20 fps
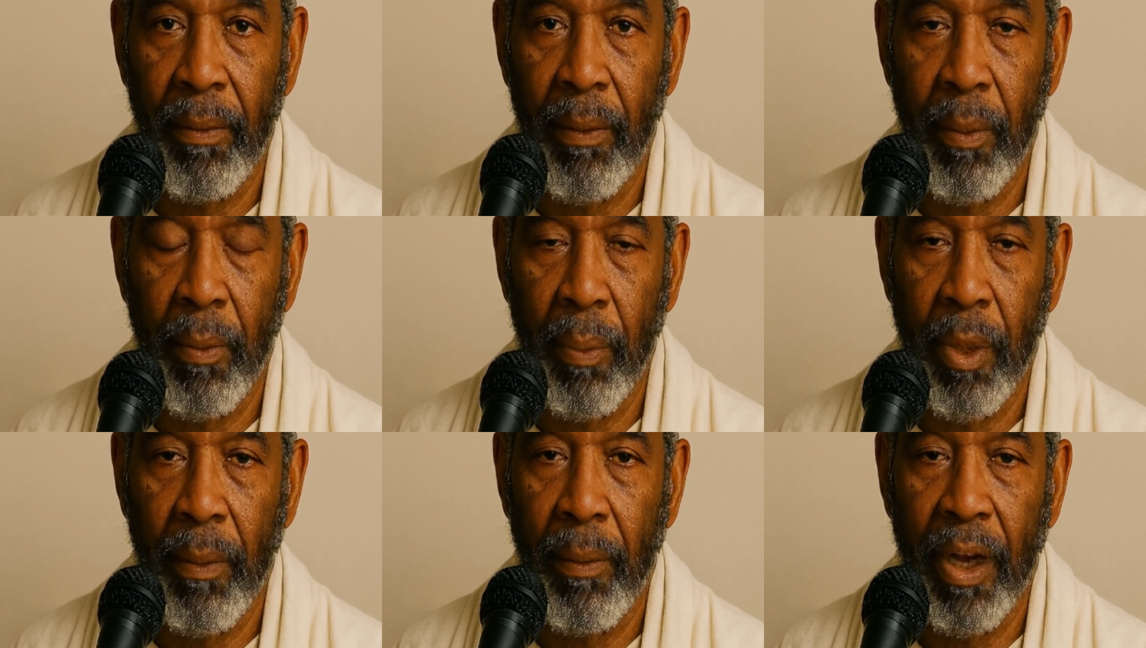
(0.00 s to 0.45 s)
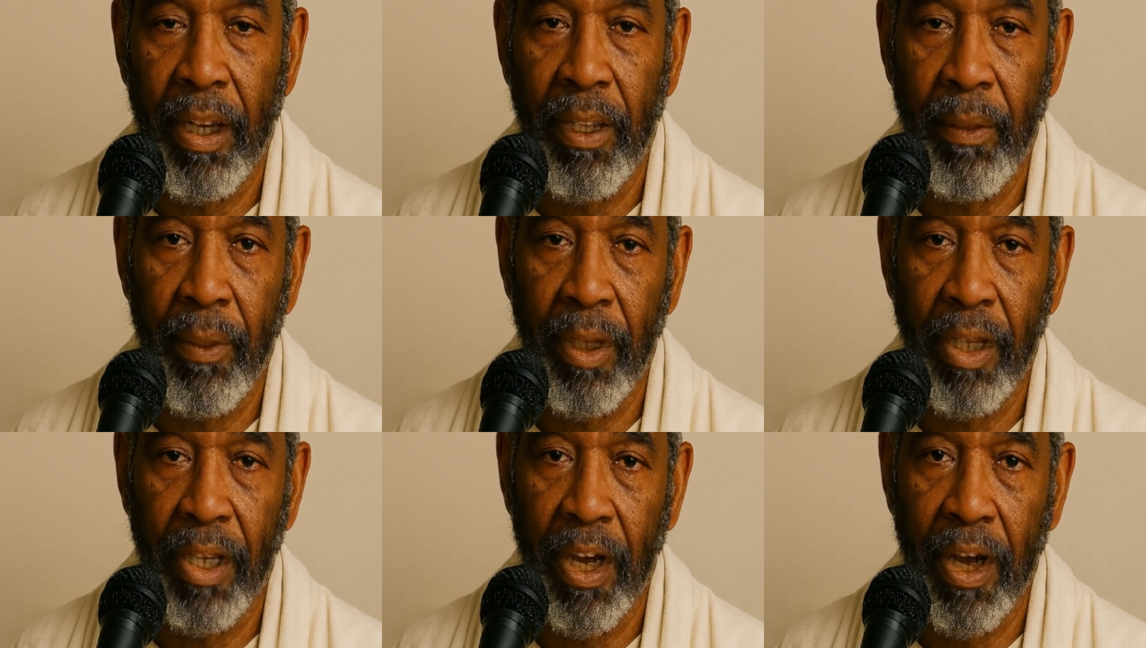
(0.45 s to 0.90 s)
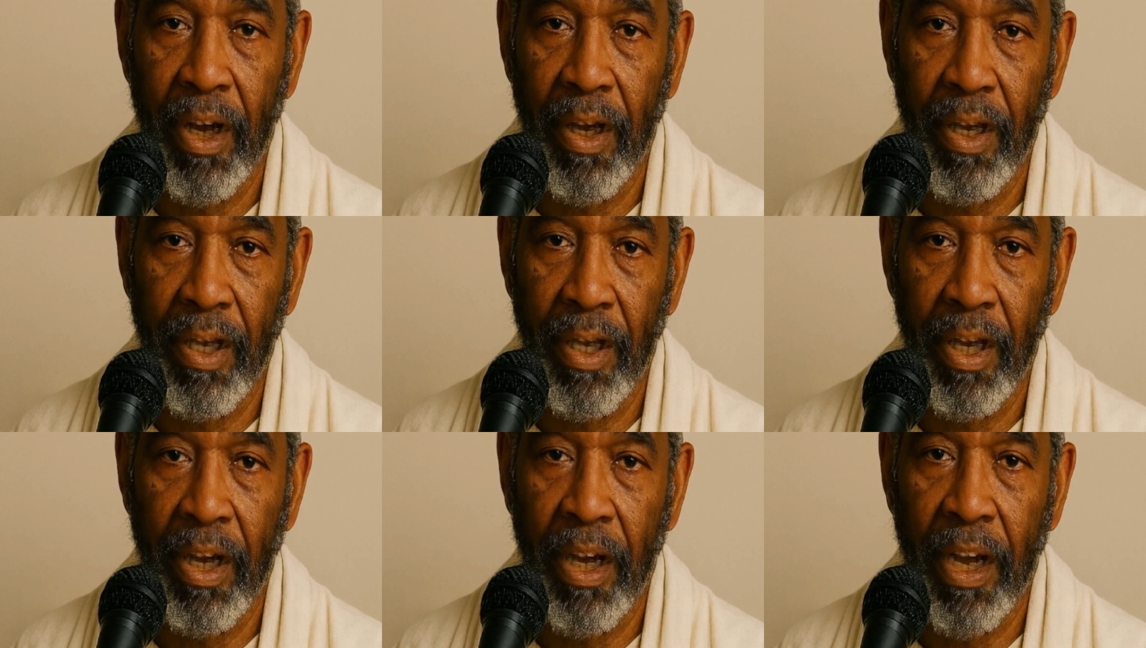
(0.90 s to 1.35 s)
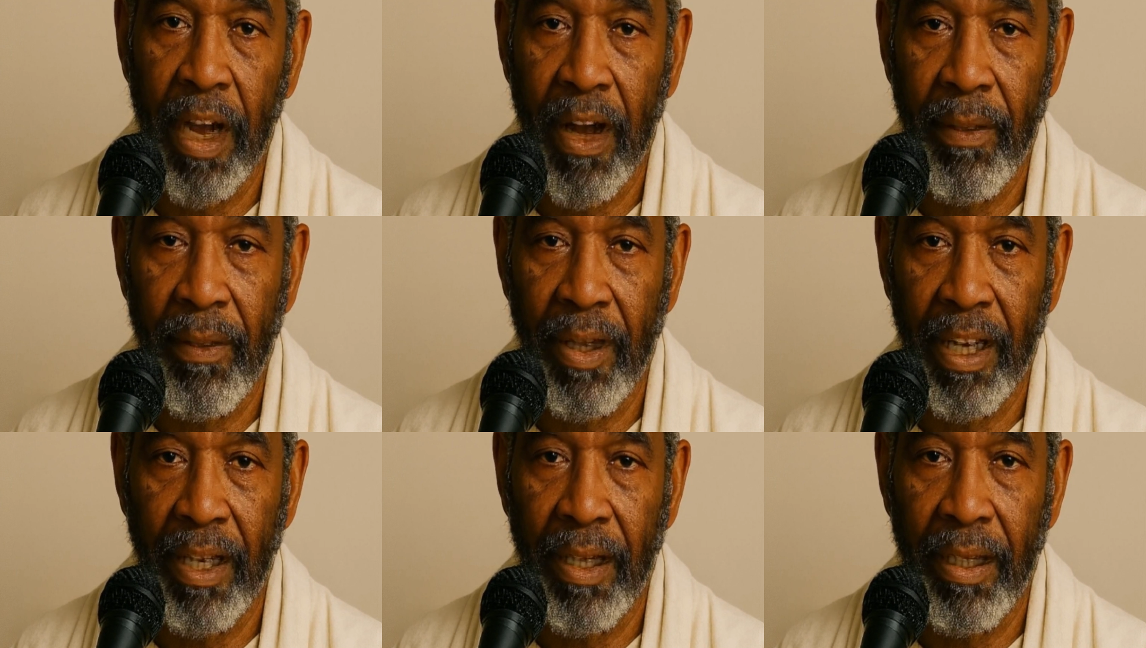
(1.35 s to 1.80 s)
We must return to the
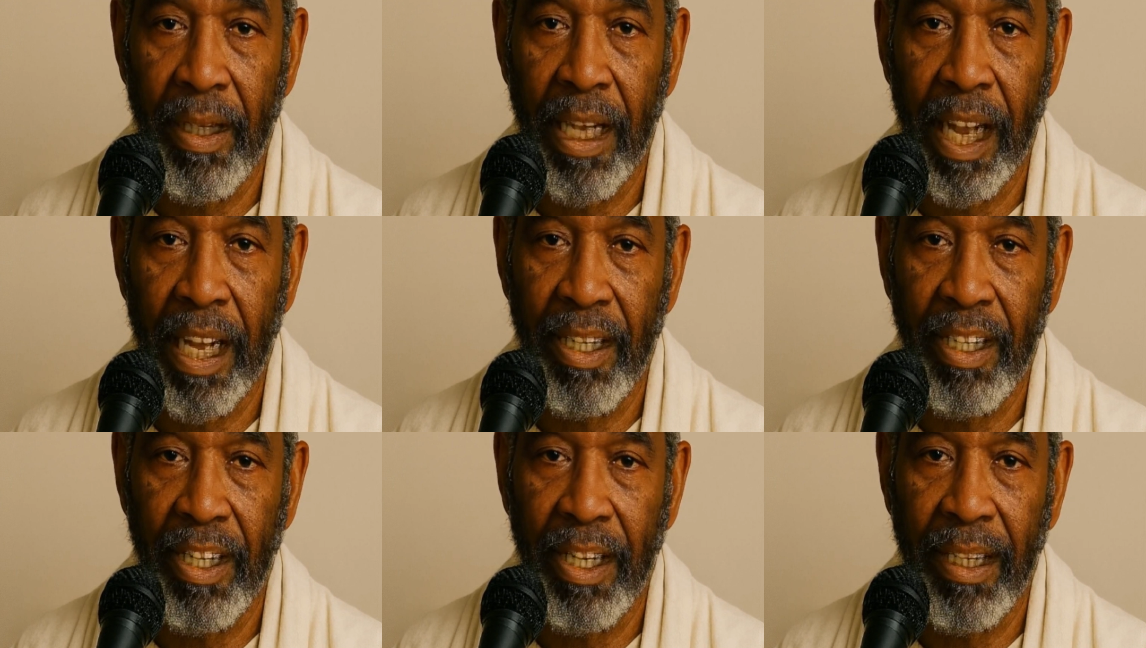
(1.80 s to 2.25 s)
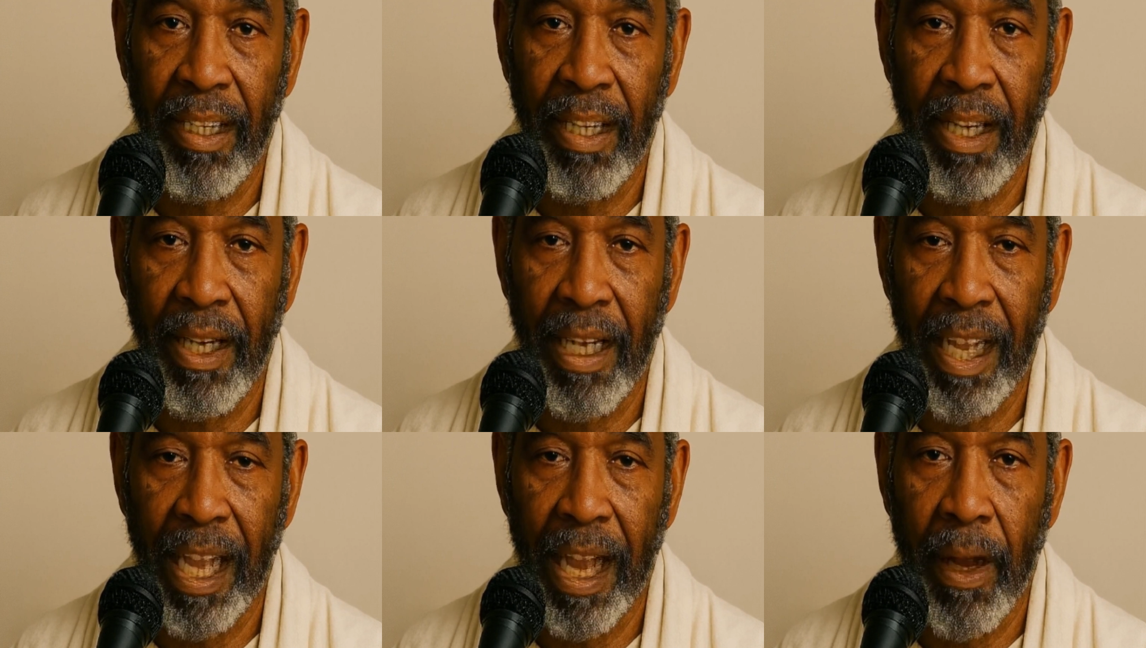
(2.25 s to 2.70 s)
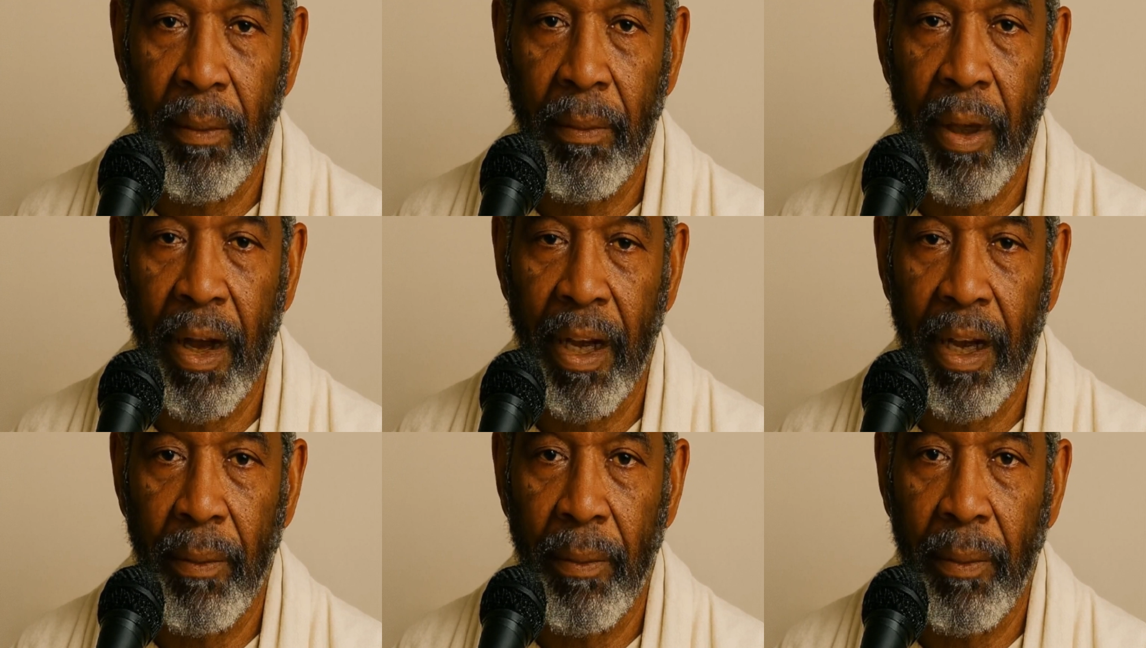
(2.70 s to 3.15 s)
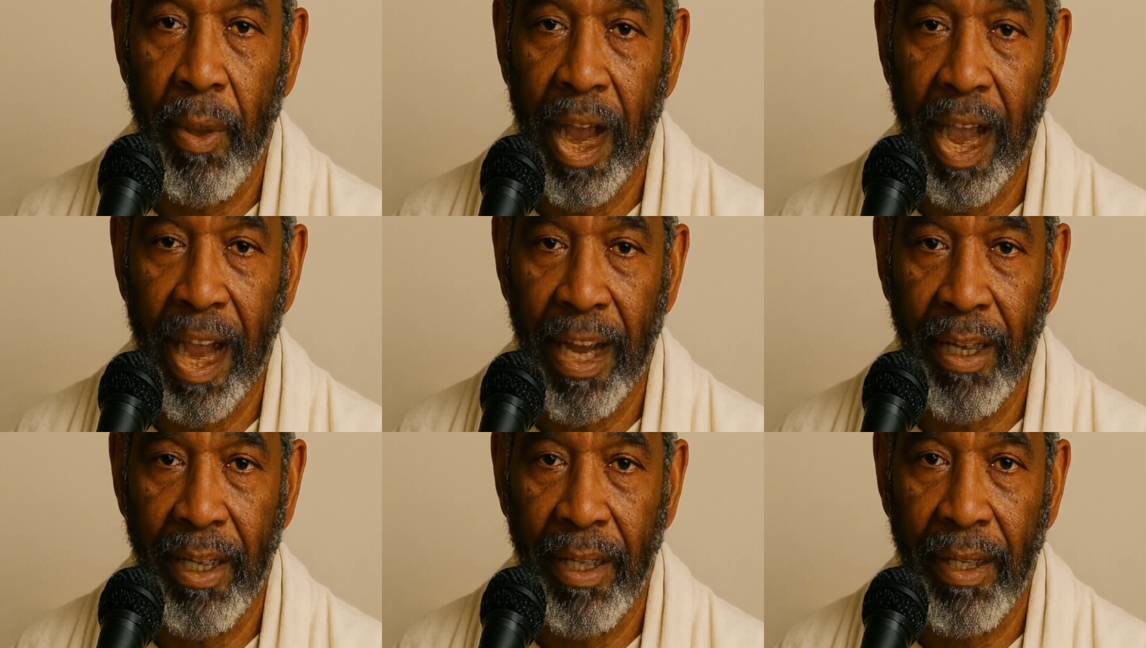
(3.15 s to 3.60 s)
covenant, not just in name but in
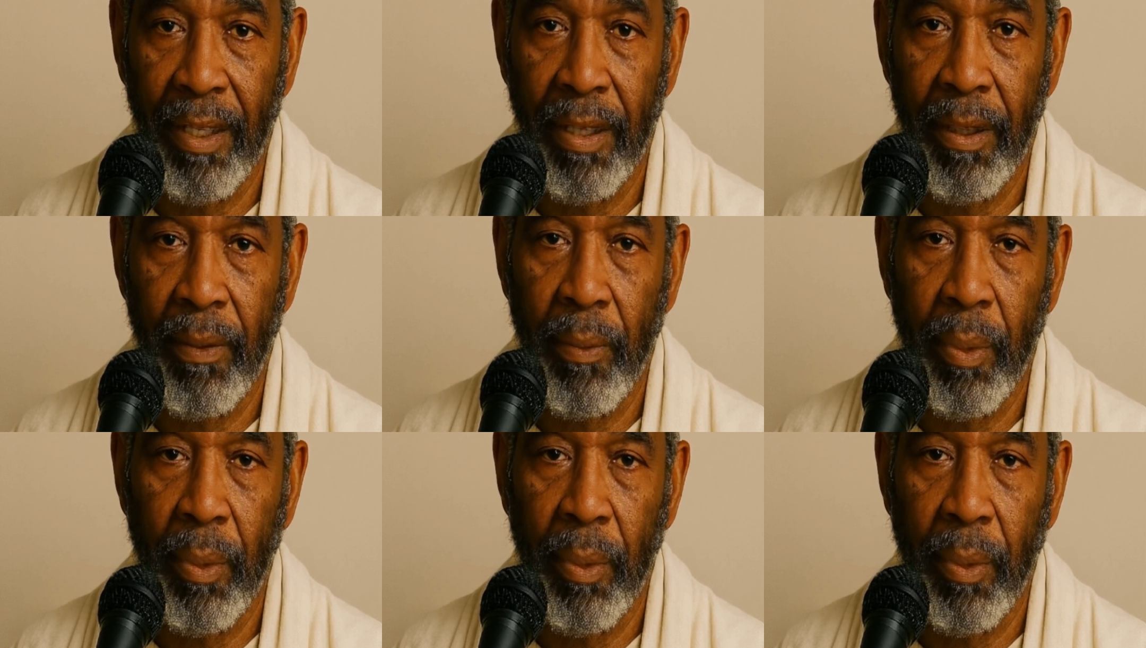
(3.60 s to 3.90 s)
practice.